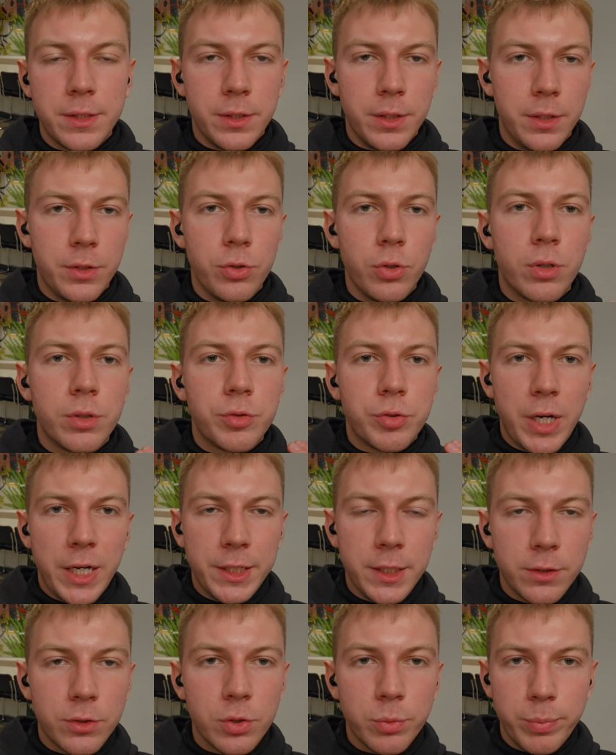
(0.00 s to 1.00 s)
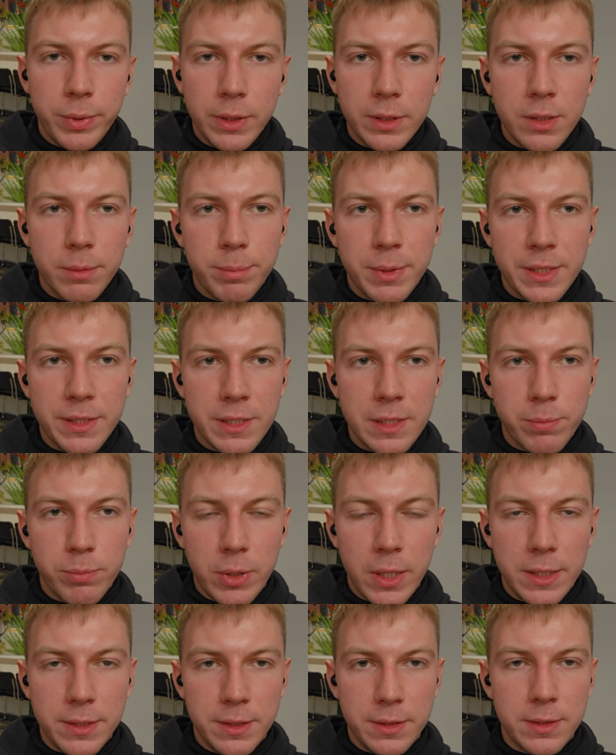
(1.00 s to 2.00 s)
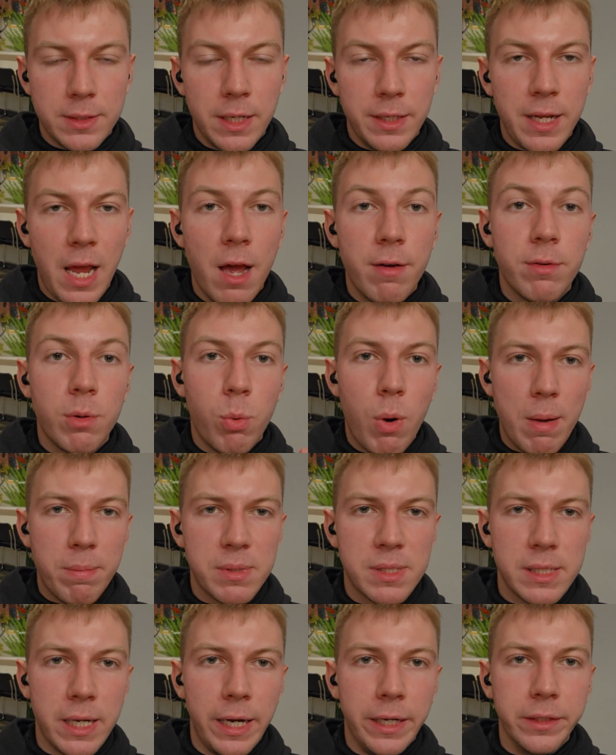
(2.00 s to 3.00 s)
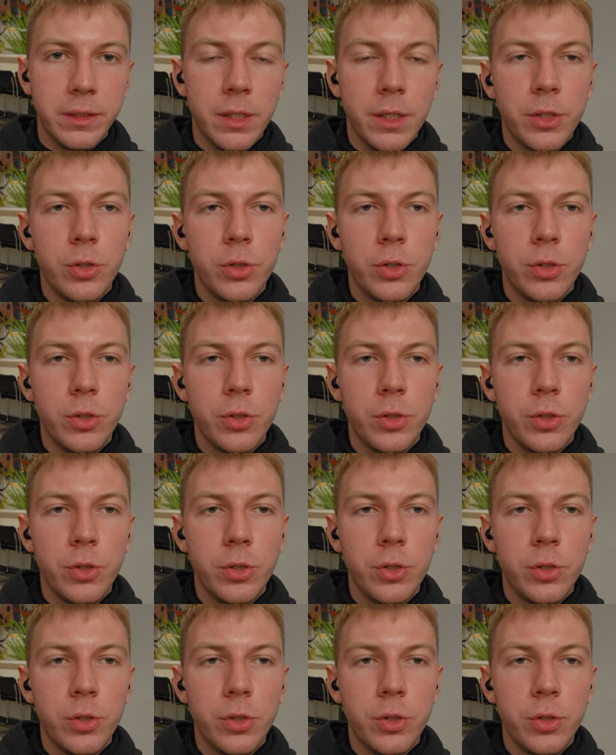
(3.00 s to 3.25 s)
that you are ready to build a business presence and have a website,